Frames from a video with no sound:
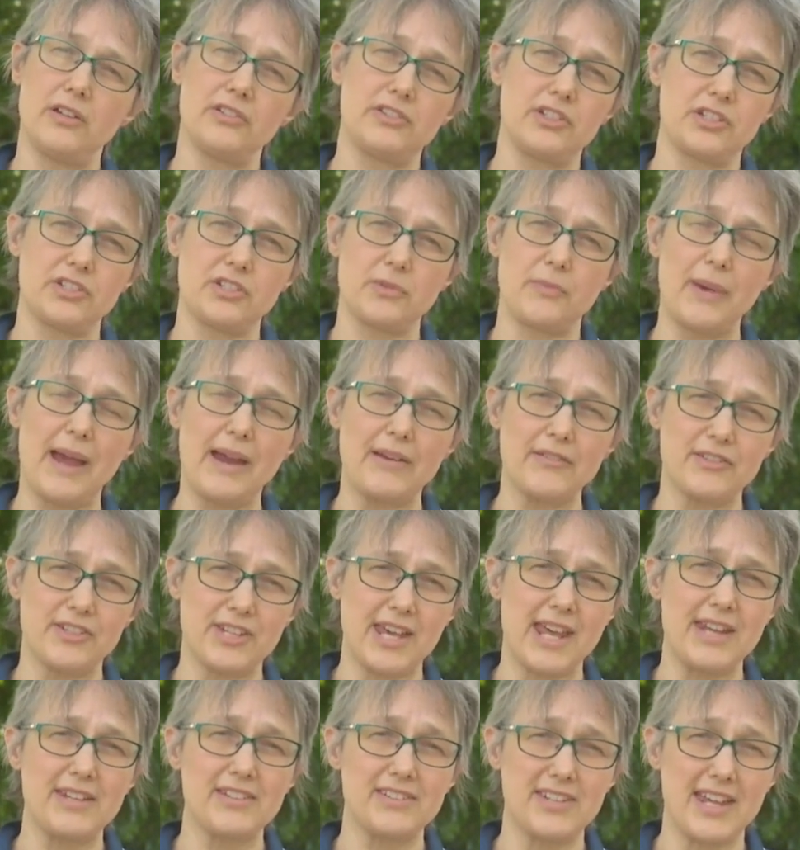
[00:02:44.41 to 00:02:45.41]
just about
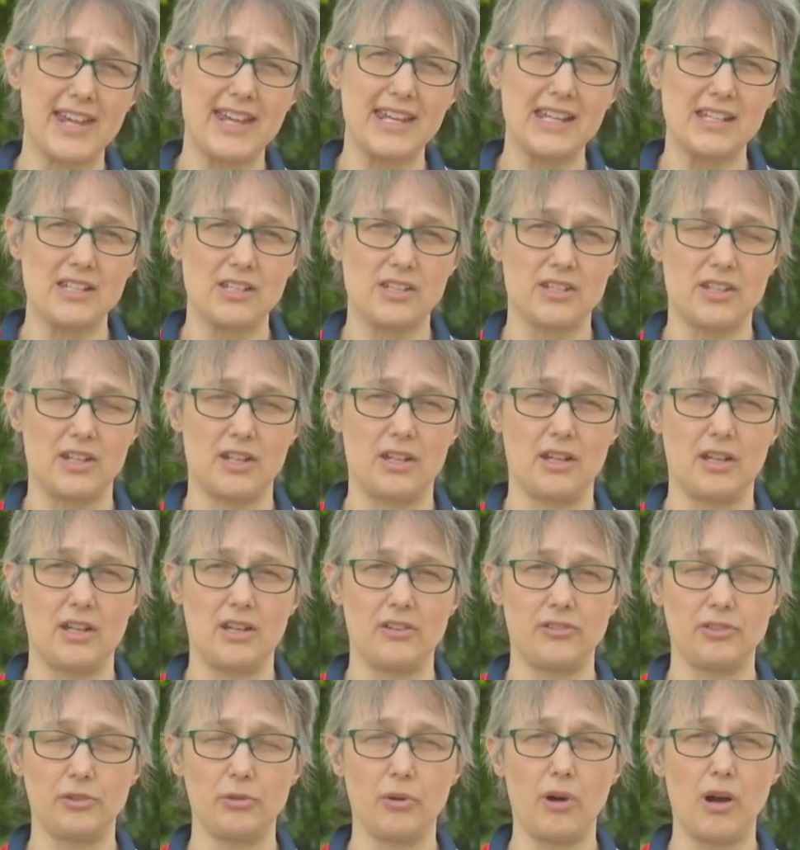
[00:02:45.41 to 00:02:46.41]
10 days
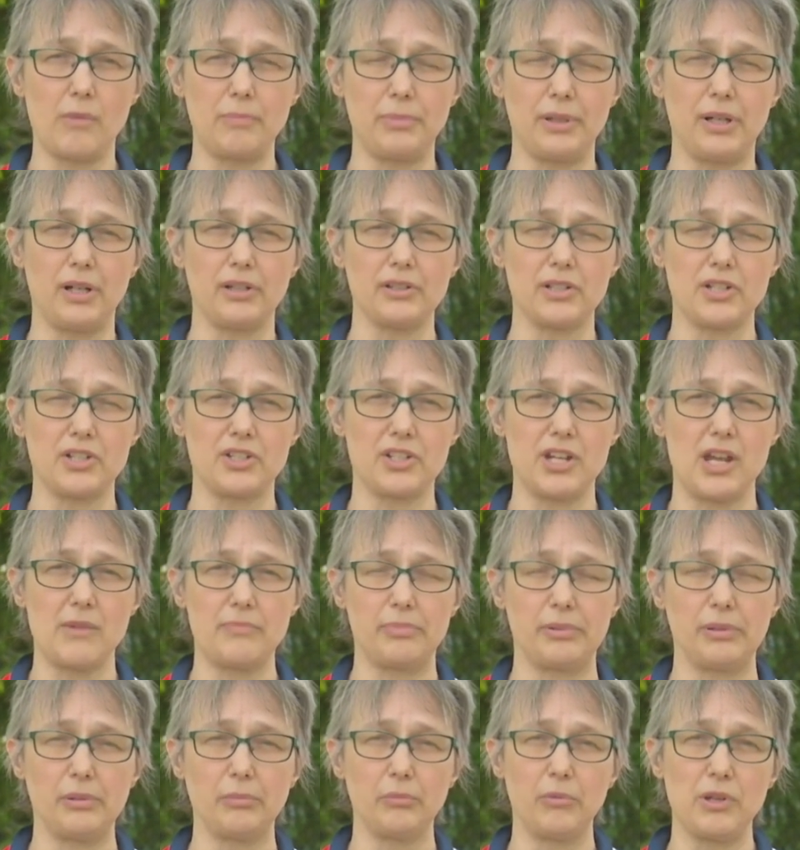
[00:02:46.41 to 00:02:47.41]
through our partnership,
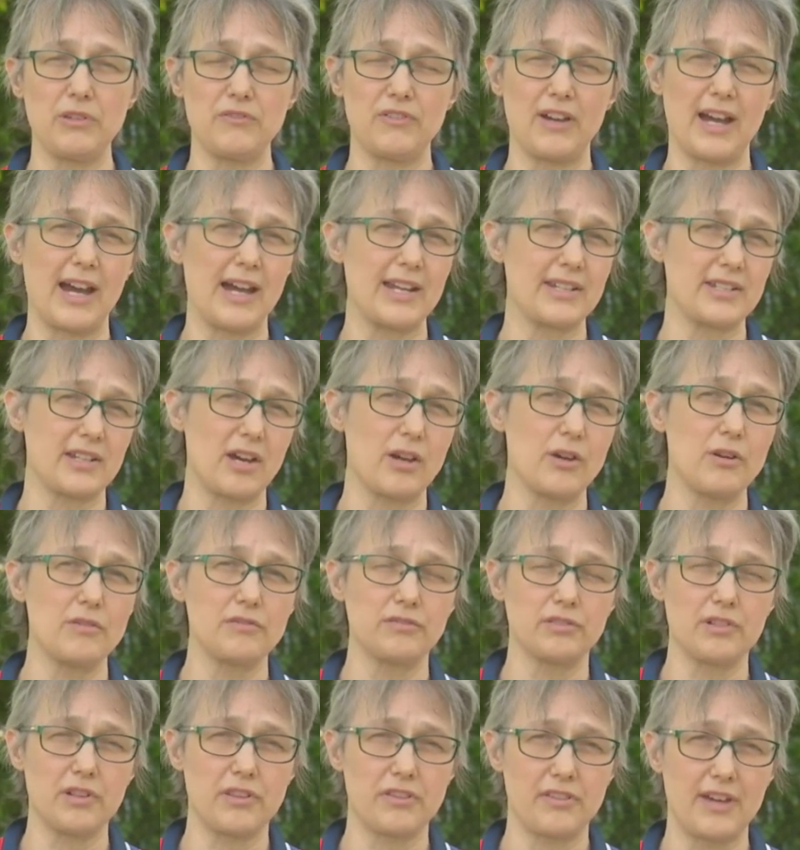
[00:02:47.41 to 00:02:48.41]
and we've had
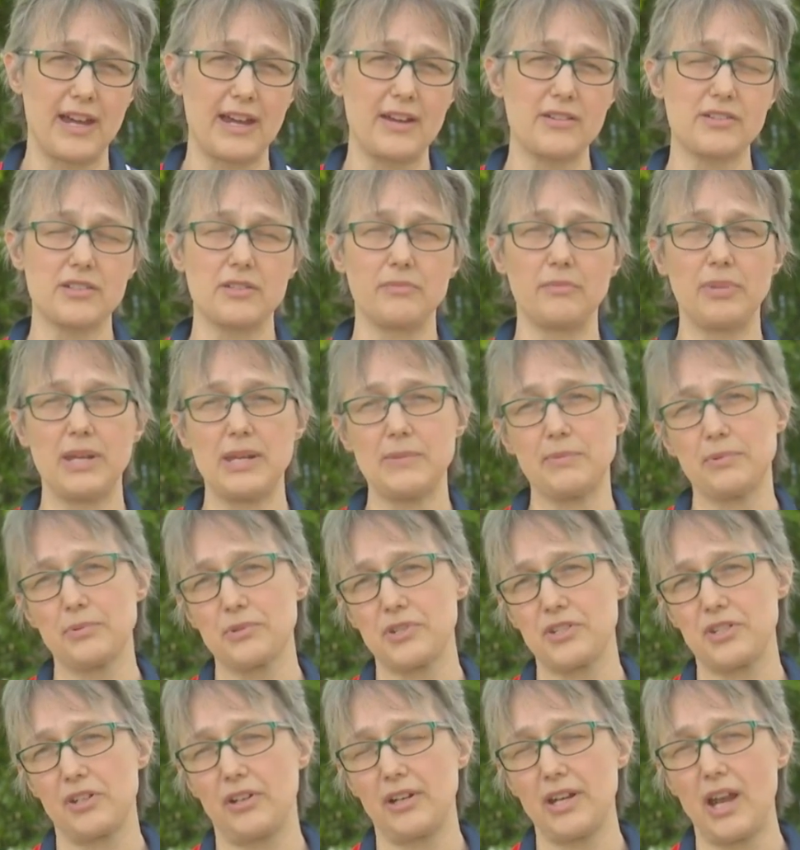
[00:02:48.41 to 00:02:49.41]
over 1,000 people
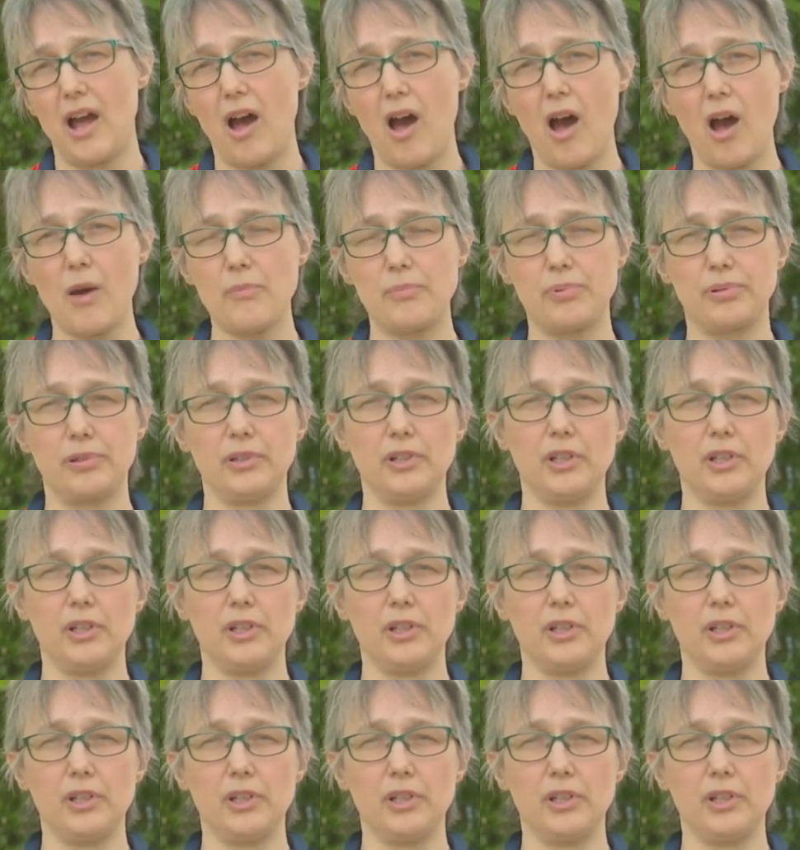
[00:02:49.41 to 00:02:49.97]
sign up.